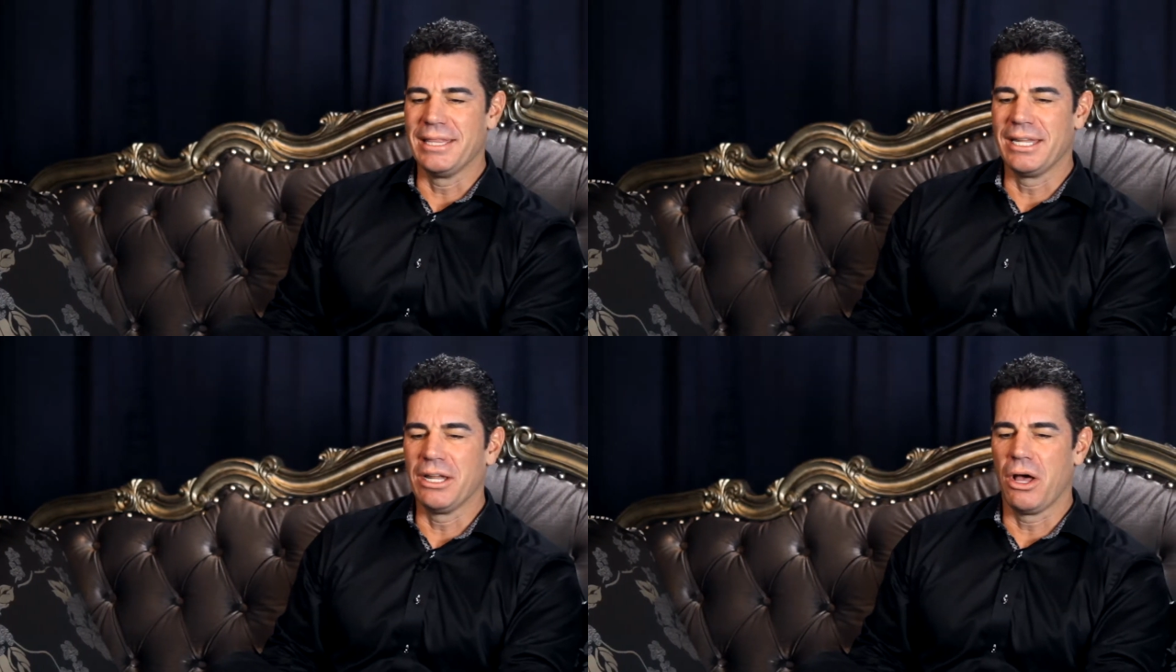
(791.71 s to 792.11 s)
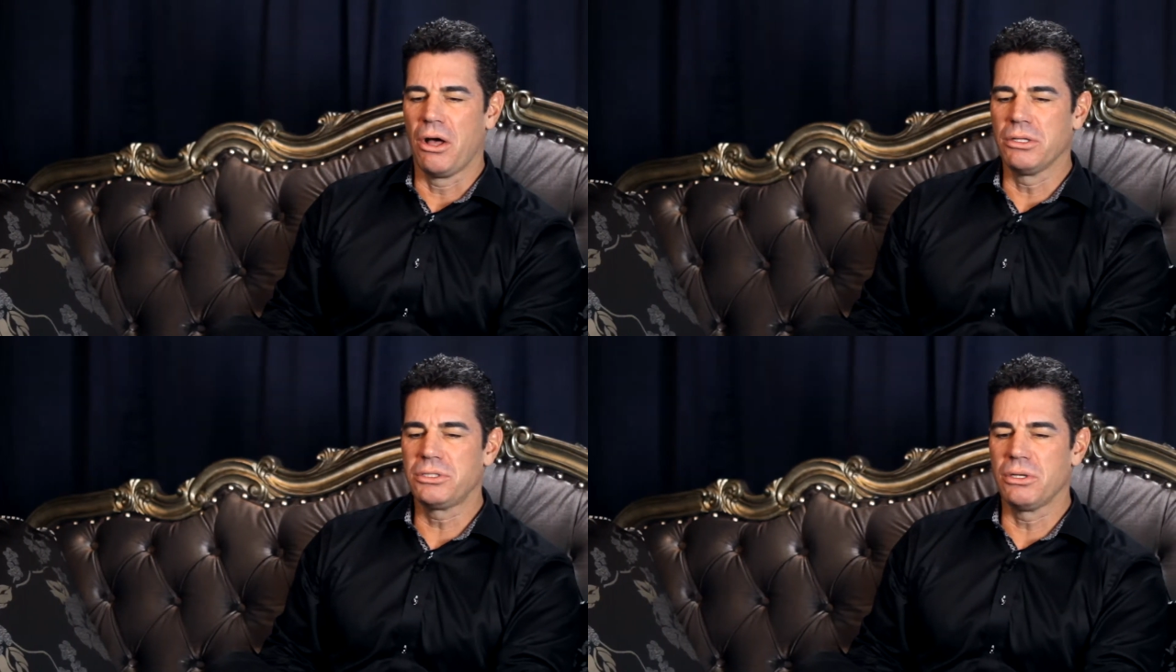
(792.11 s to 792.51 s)
And
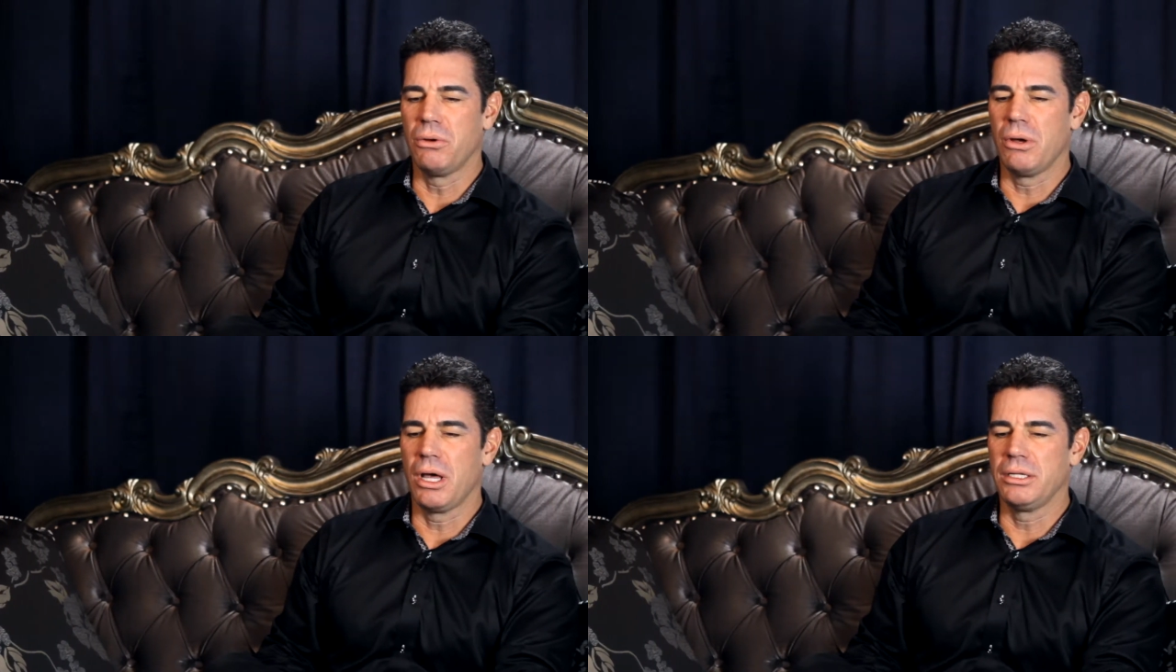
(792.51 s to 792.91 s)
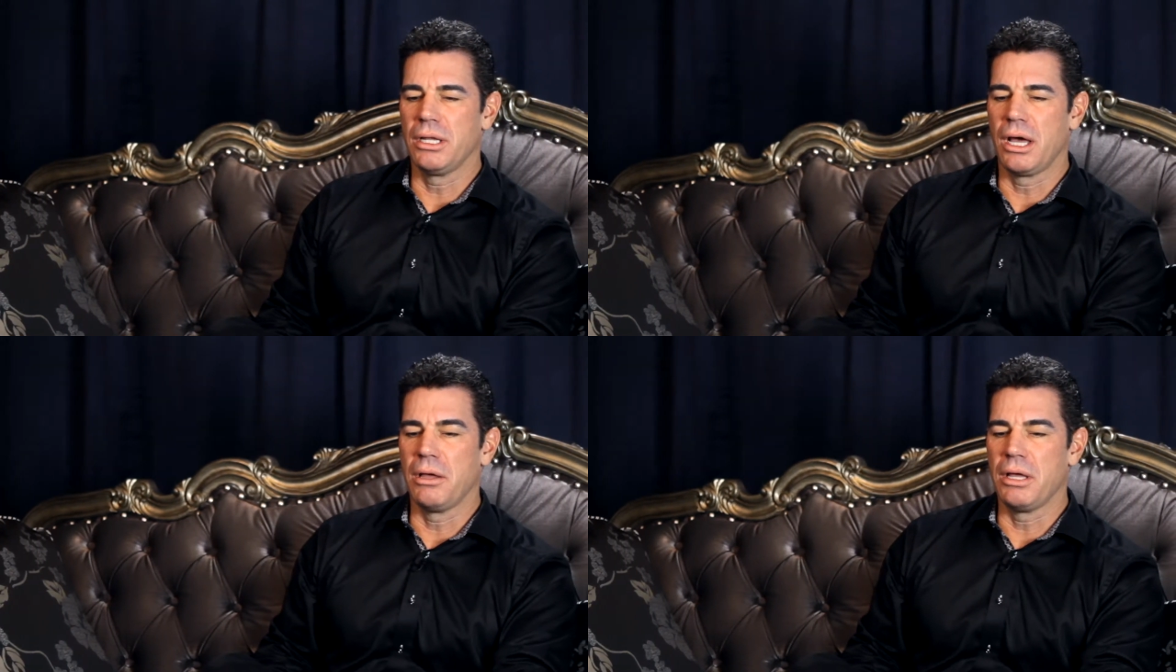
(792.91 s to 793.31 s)
then also
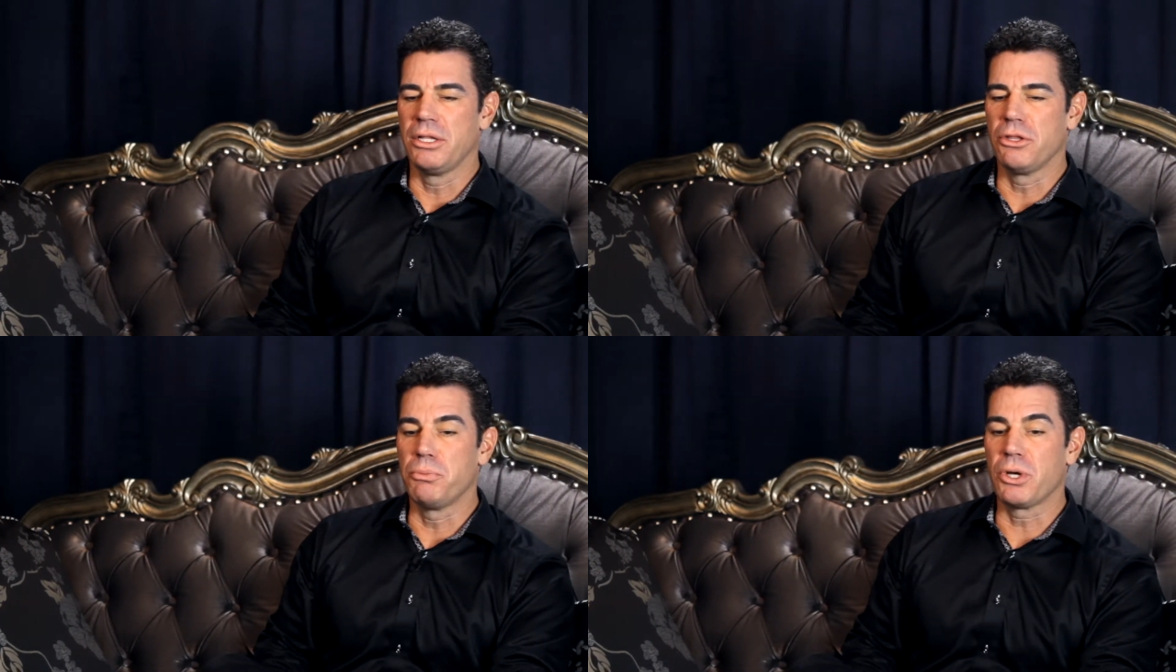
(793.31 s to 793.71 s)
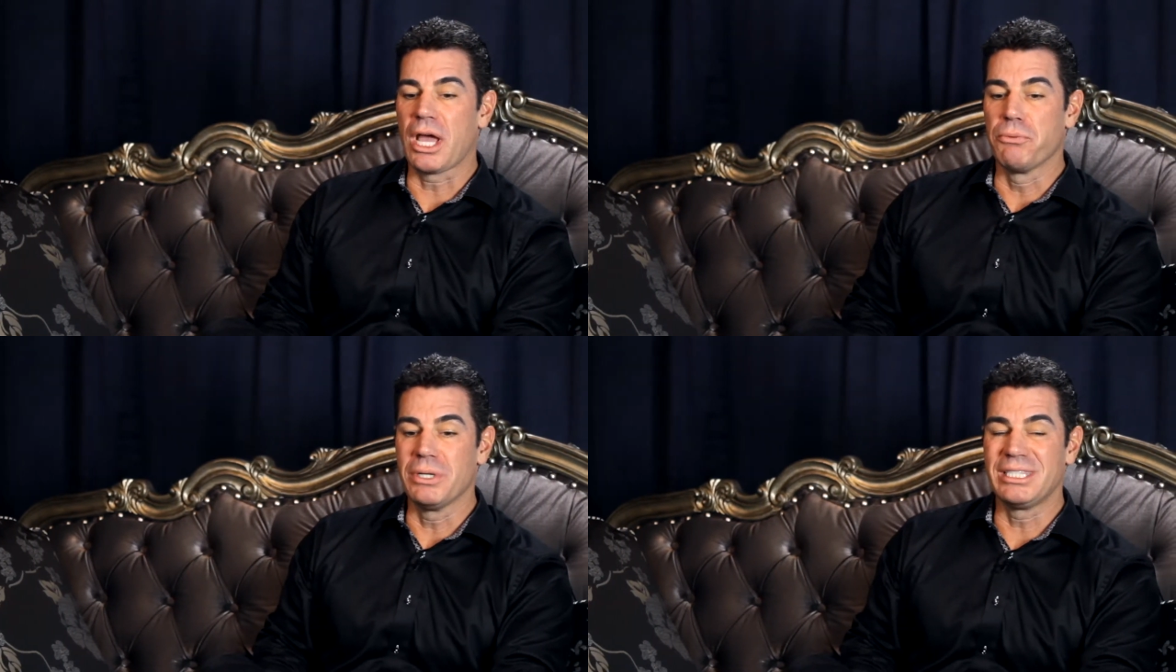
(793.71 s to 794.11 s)
another
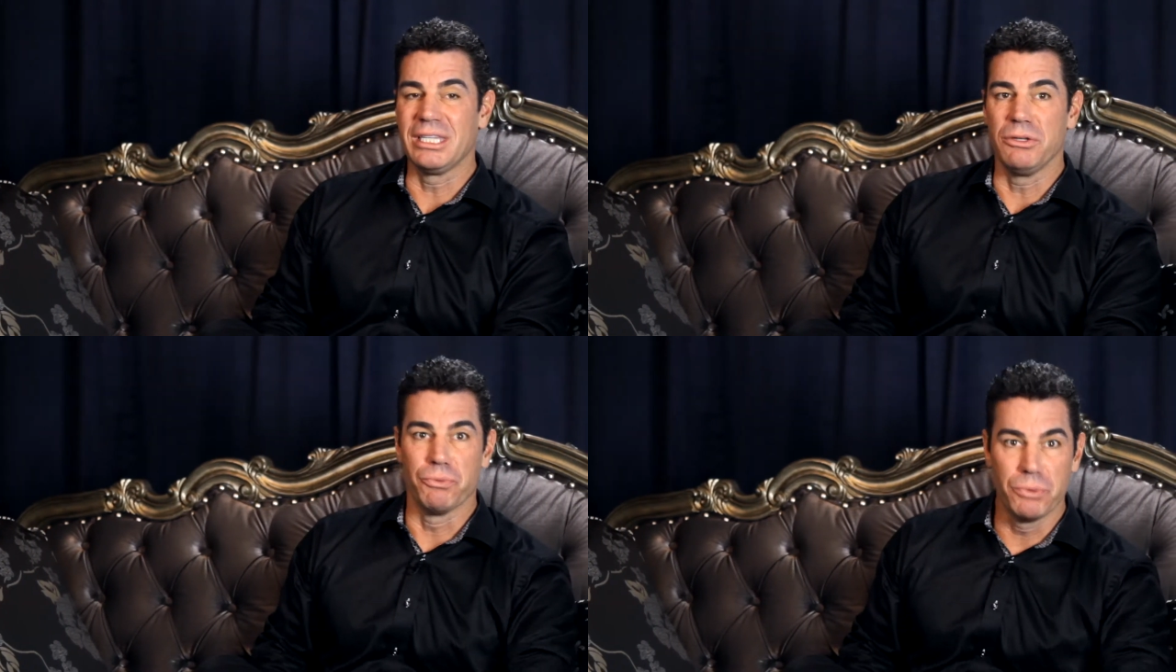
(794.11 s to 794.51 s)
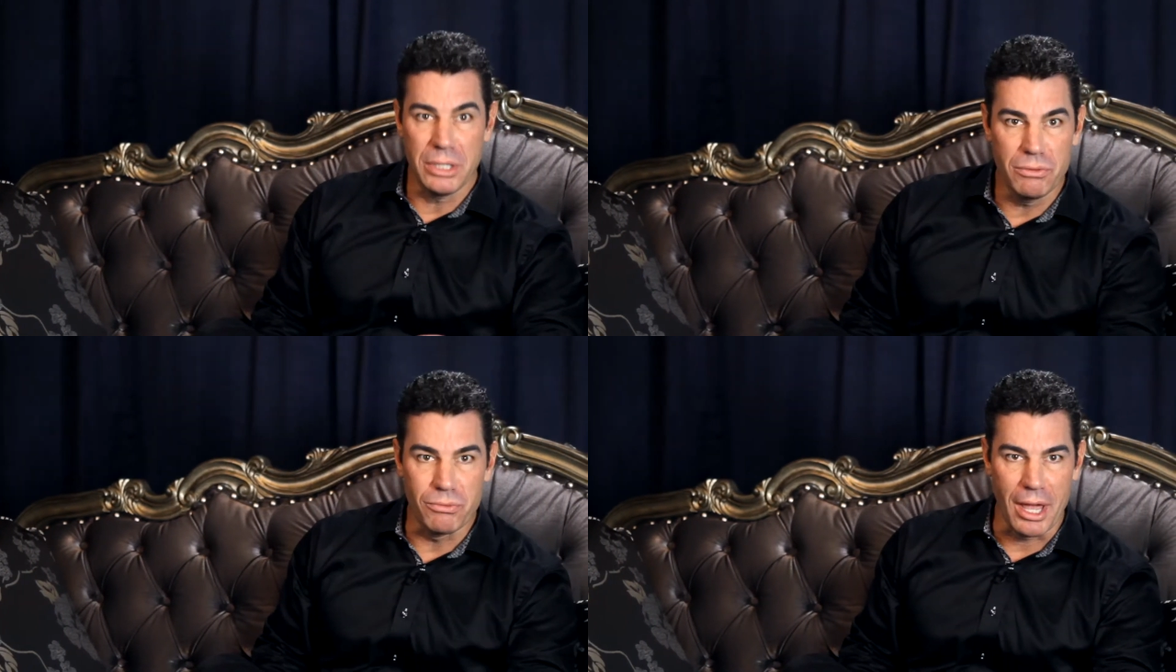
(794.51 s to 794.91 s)
book I recently
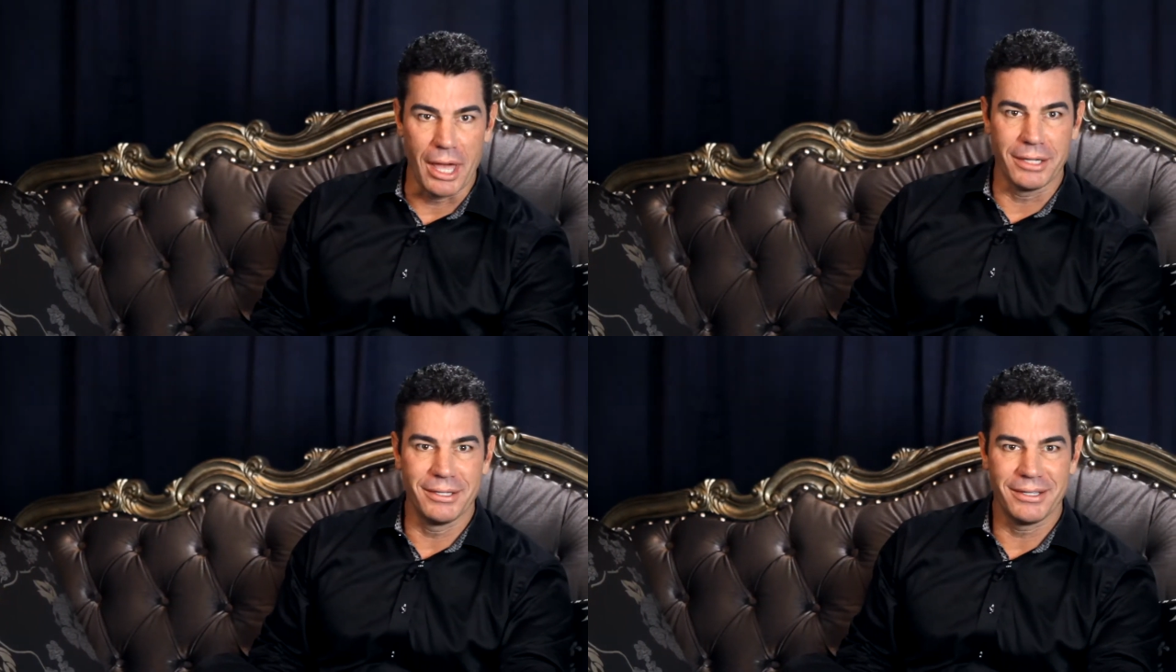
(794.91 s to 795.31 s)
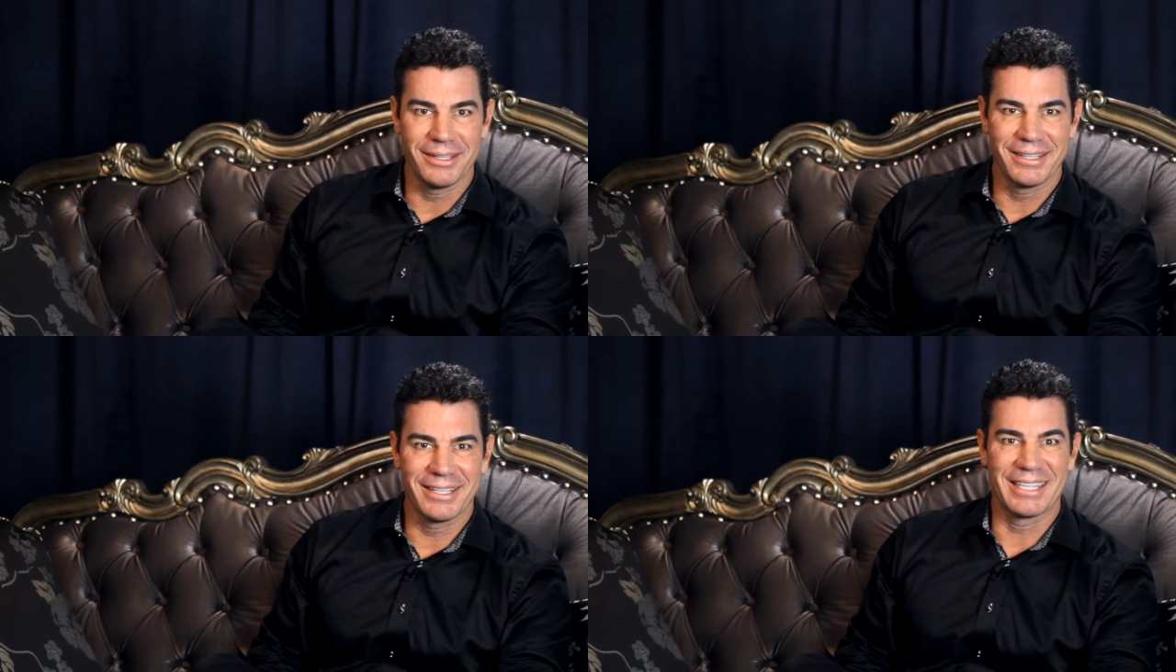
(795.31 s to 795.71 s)
reread,